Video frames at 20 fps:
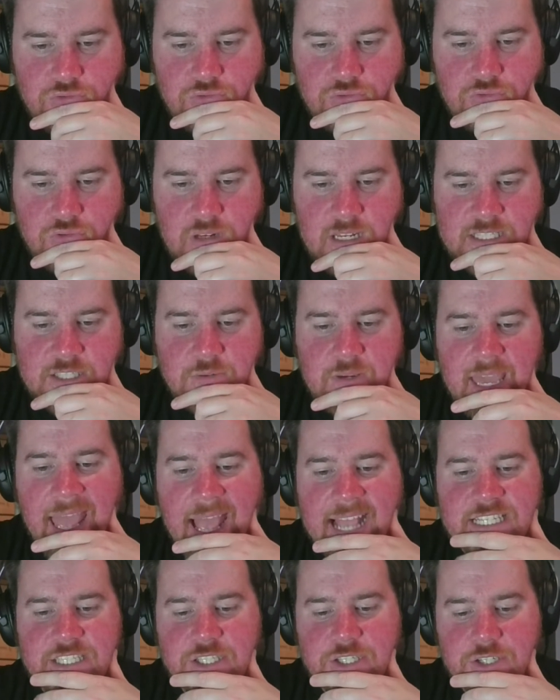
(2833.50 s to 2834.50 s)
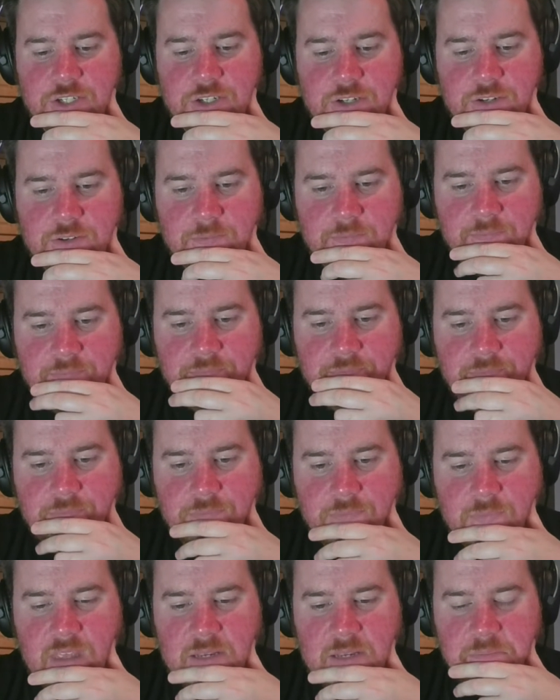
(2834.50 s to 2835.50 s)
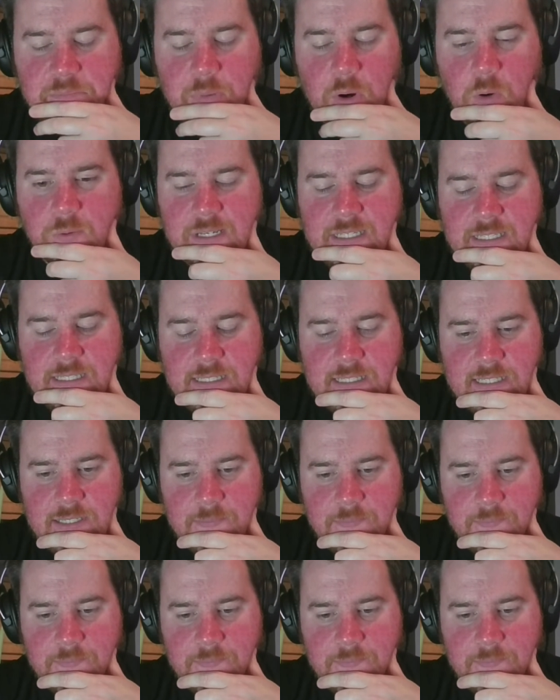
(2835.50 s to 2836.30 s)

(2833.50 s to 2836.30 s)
Let's do Caster and Bowens.